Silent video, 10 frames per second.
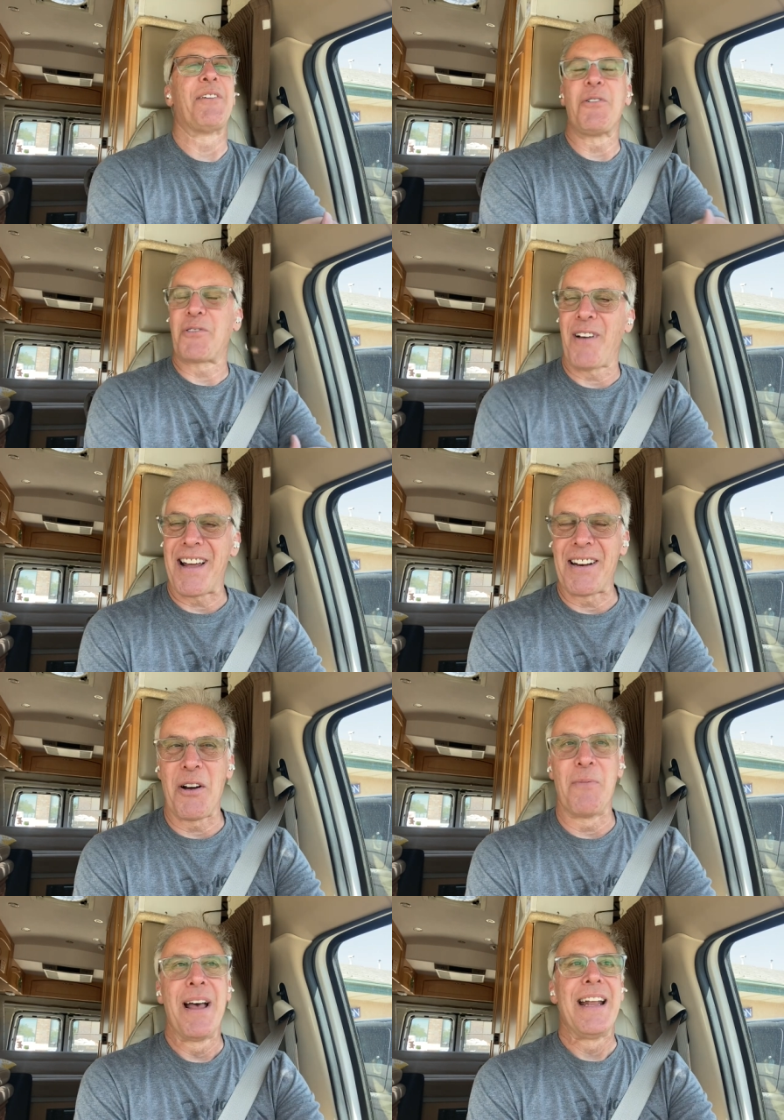Don't try it at
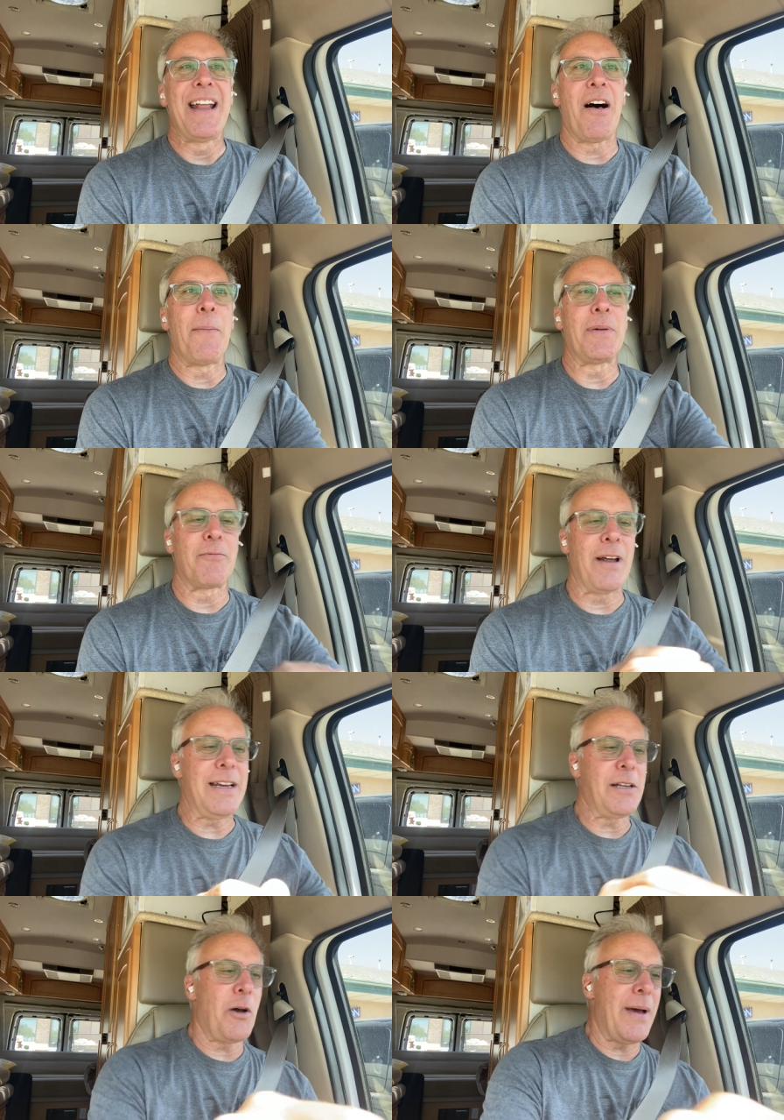home. Now I'm
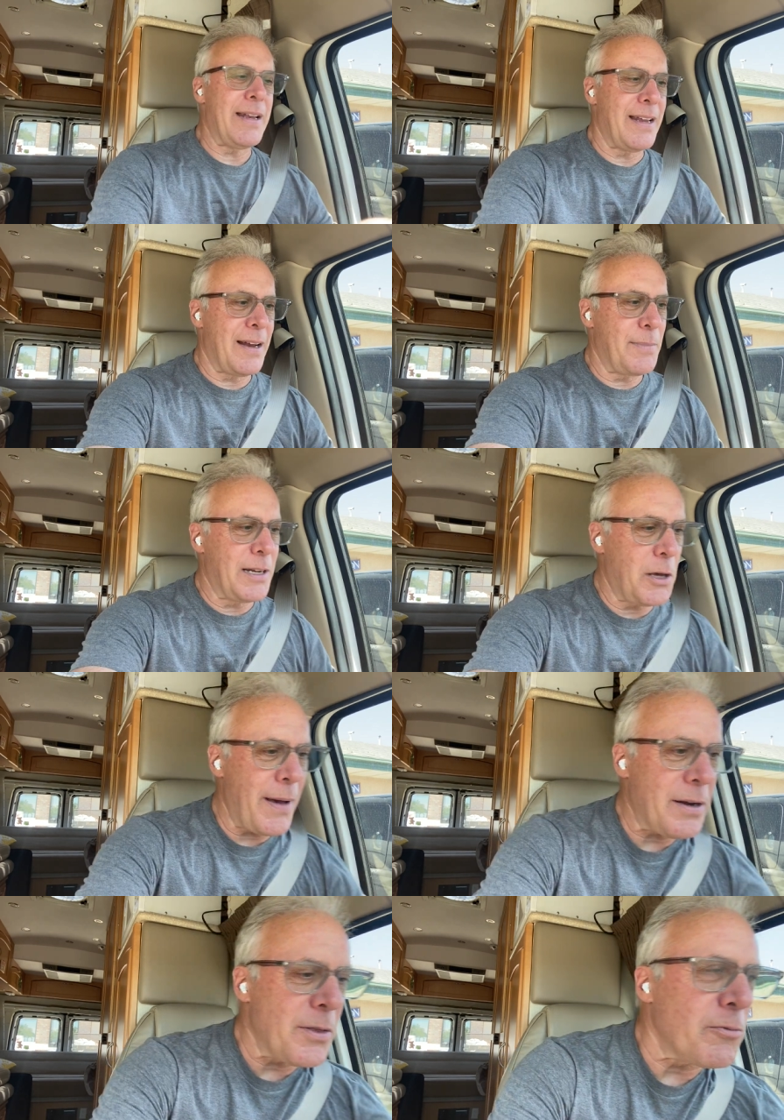ready to go out, and I'm going to go
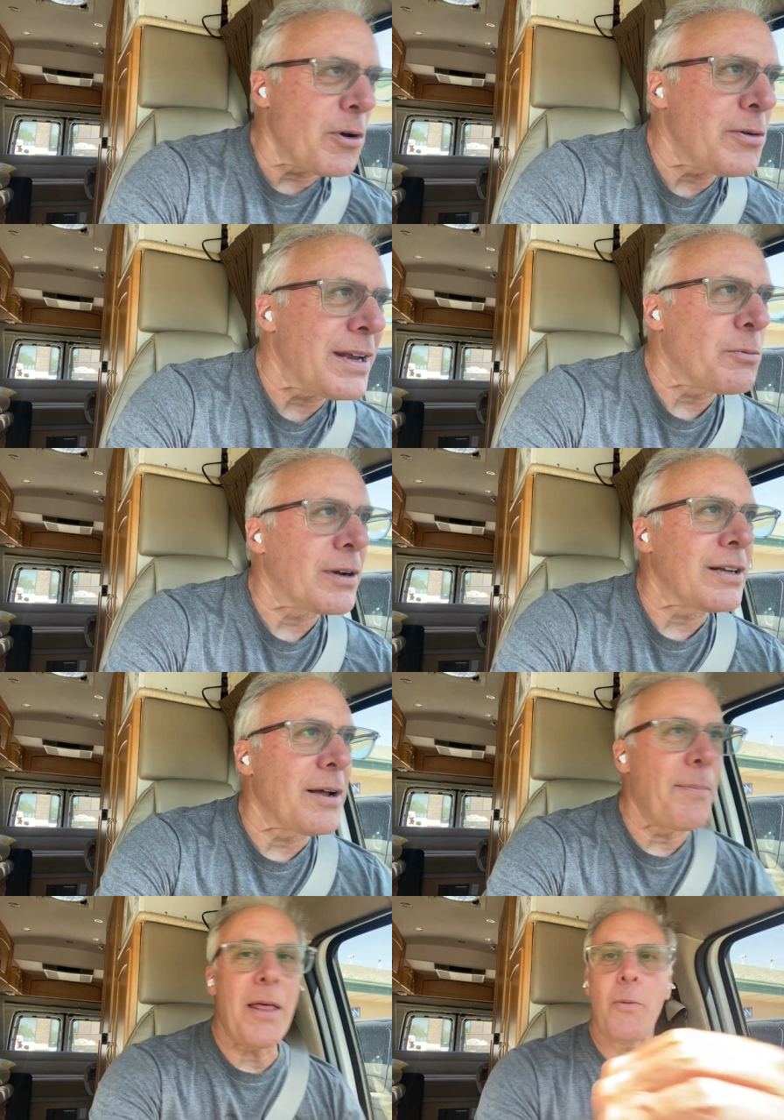out on the road. And
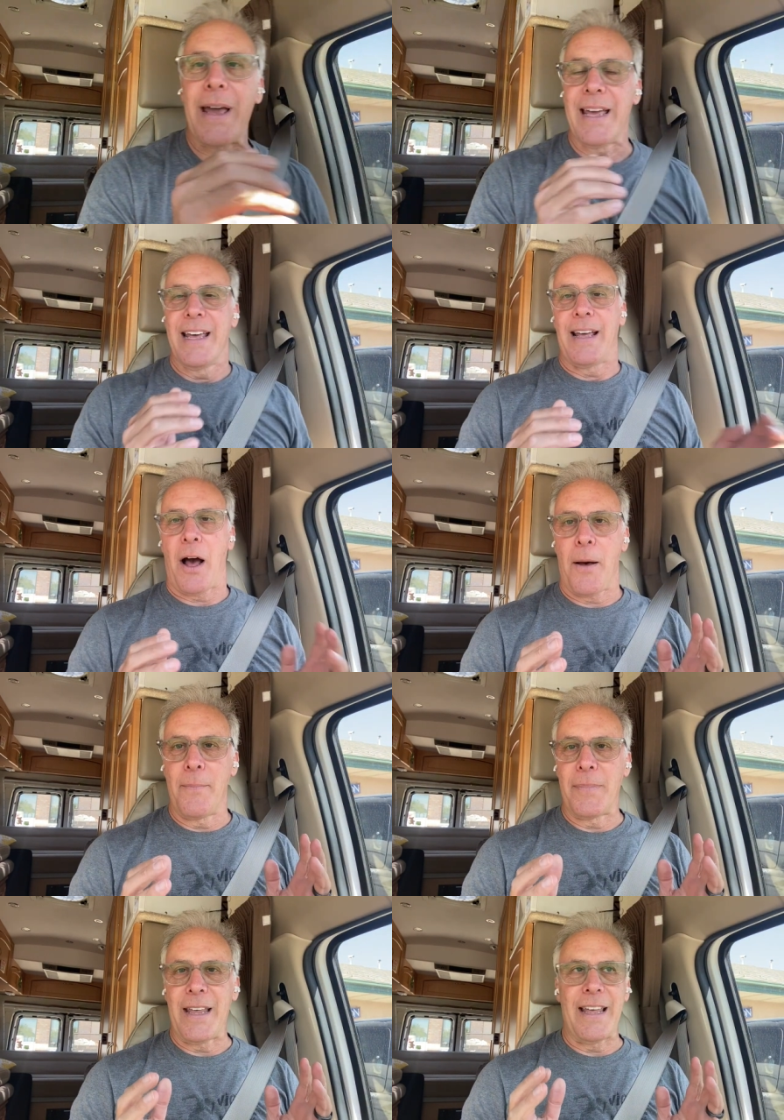gonna, by the way,
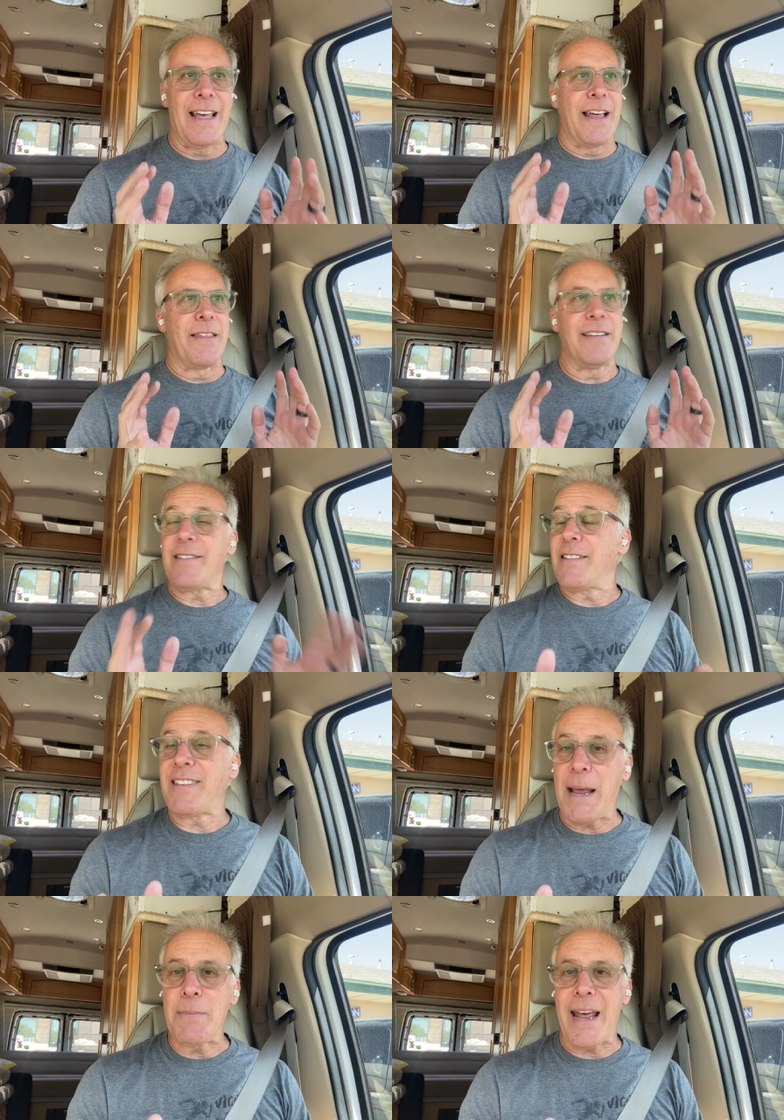um, this is the
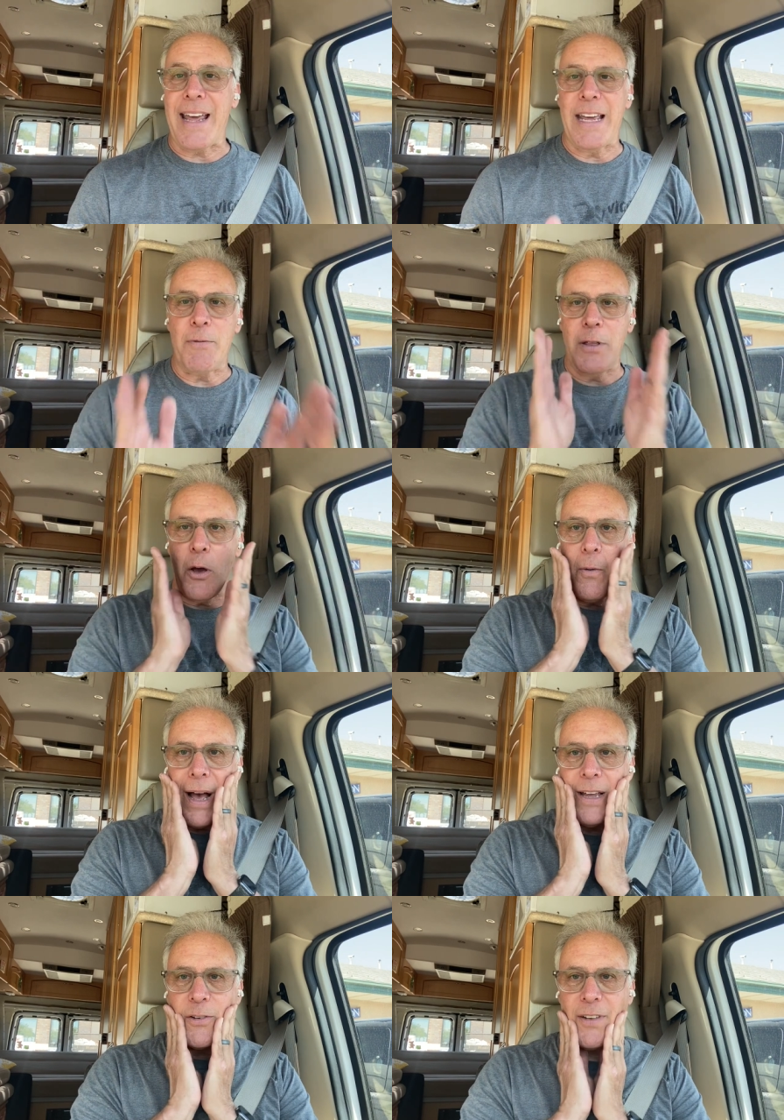same day, even though
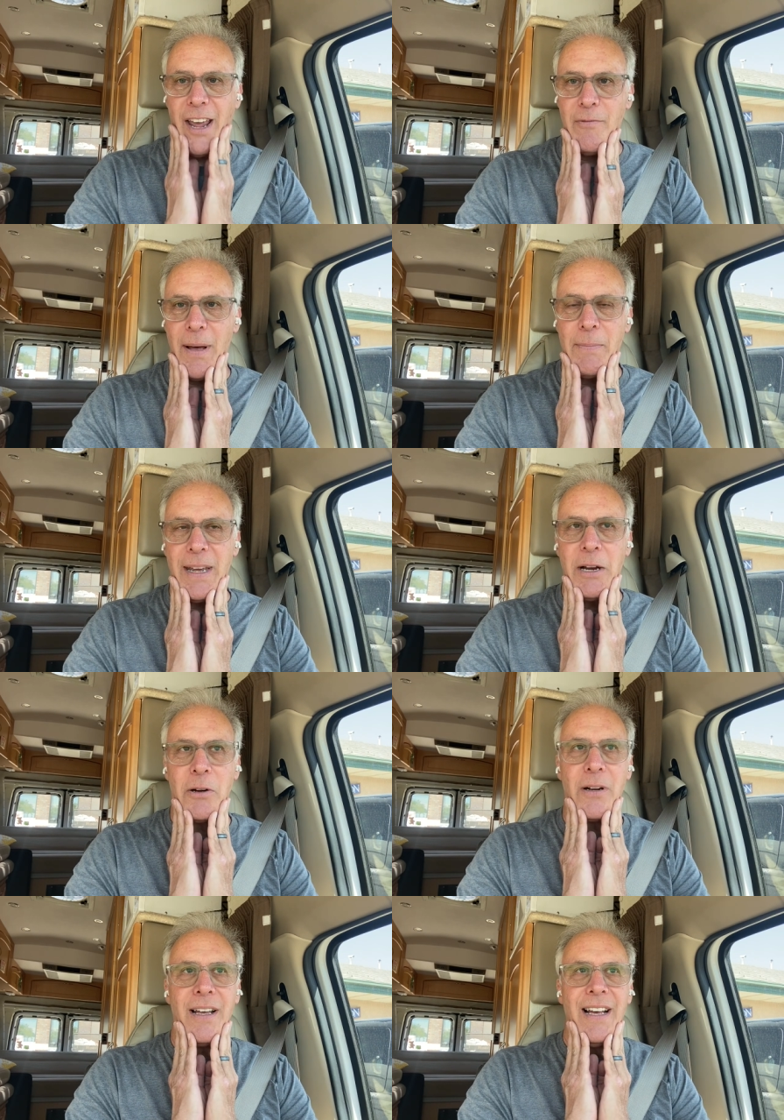I shaved my
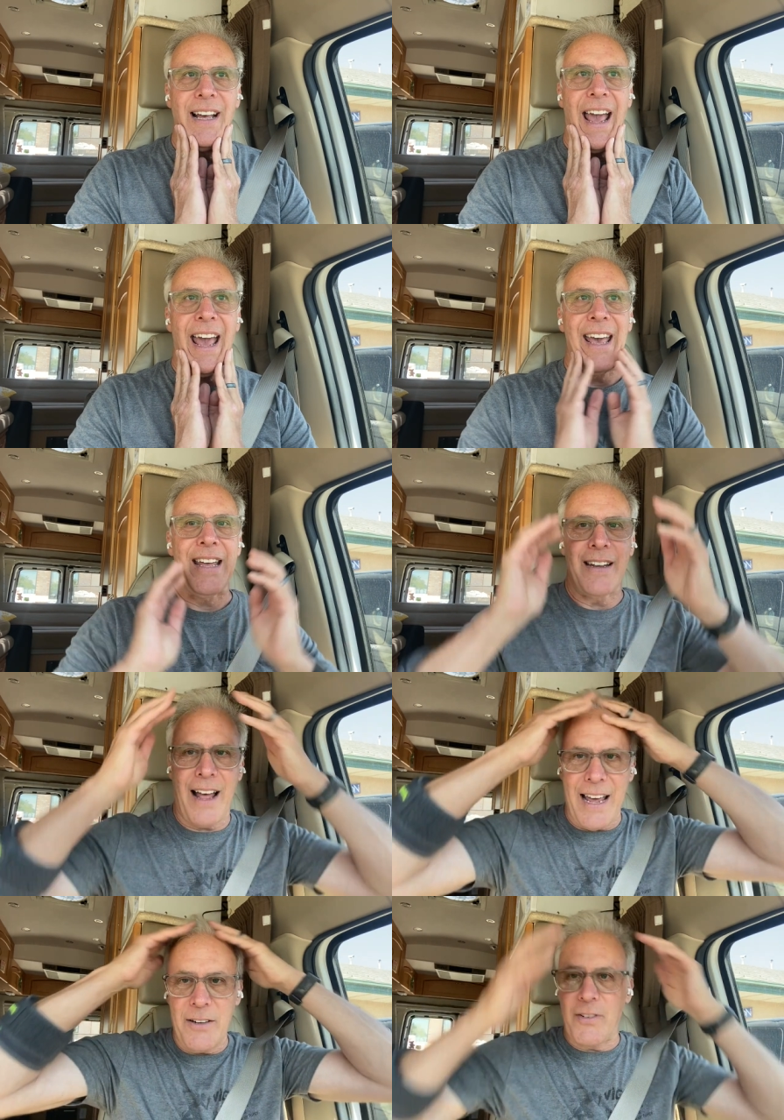beard and
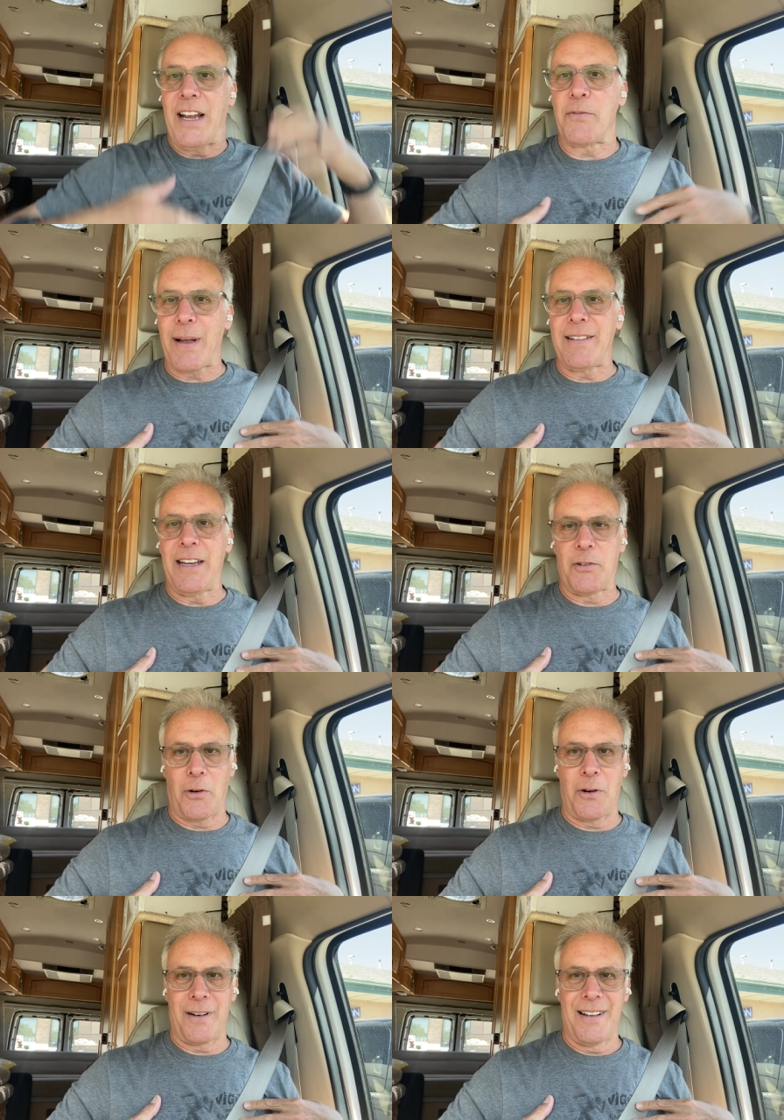I changed my
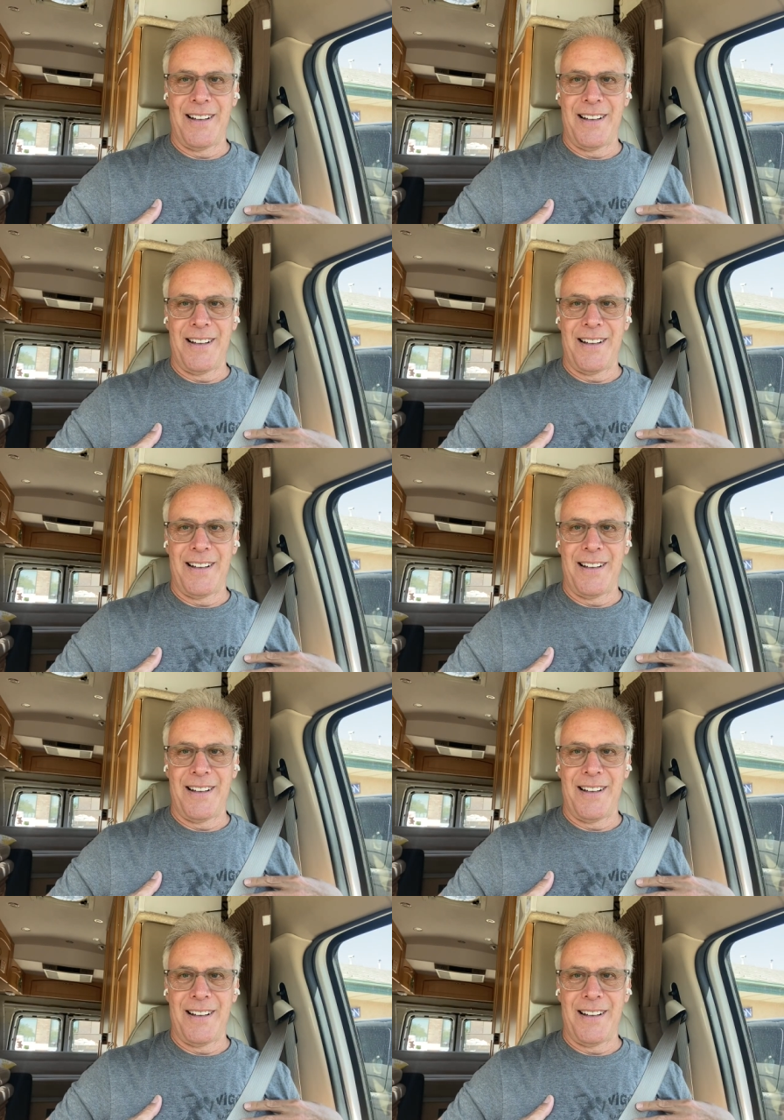T-shirt.